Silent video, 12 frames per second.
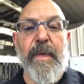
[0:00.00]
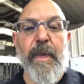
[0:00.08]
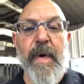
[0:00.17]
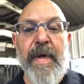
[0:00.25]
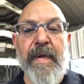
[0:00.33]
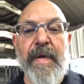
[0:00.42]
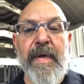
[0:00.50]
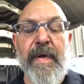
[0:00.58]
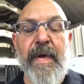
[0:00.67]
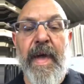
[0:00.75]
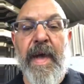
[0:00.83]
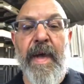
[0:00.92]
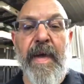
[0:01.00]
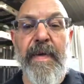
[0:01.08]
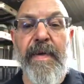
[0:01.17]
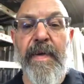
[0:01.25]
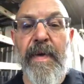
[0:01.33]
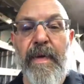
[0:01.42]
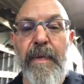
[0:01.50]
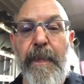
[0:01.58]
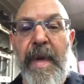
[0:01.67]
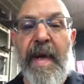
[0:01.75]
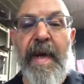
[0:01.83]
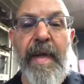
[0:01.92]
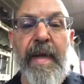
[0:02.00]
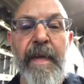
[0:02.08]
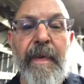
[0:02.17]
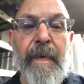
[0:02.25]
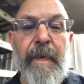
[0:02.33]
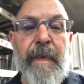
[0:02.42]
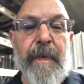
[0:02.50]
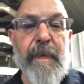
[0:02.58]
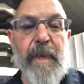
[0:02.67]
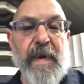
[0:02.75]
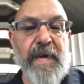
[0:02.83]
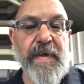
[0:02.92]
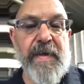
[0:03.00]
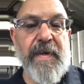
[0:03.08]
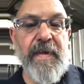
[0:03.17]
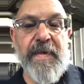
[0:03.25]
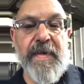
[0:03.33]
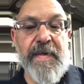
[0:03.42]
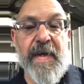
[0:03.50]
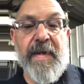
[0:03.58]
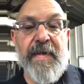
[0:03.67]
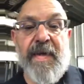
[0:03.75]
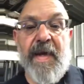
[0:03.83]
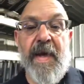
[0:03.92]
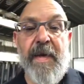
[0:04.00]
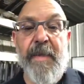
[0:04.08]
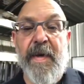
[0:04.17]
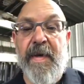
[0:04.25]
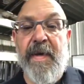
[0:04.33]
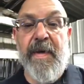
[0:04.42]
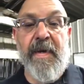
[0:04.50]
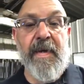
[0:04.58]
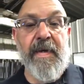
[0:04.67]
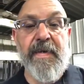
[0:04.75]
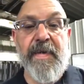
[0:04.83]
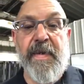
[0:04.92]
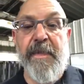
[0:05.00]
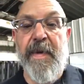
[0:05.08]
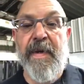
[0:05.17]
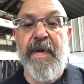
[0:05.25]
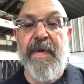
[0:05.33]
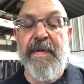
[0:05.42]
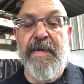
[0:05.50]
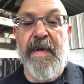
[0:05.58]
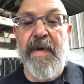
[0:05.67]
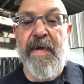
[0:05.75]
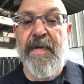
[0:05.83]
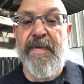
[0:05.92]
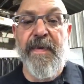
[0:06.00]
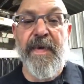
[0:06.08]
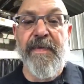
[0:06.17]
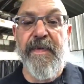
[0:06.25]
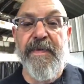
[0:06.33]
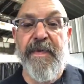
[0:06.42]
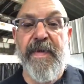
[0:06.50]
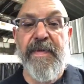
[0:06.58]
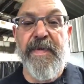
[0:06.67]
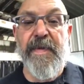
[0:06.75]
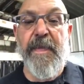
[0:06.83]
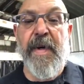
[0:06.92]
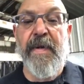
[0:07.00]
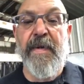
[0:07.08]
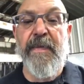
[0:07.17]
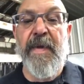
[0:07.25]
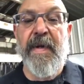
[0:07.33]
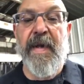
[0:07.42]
wheeler and your own bedding, which is a tent, a hammock, sleep under the stars, whatever floats your boat, but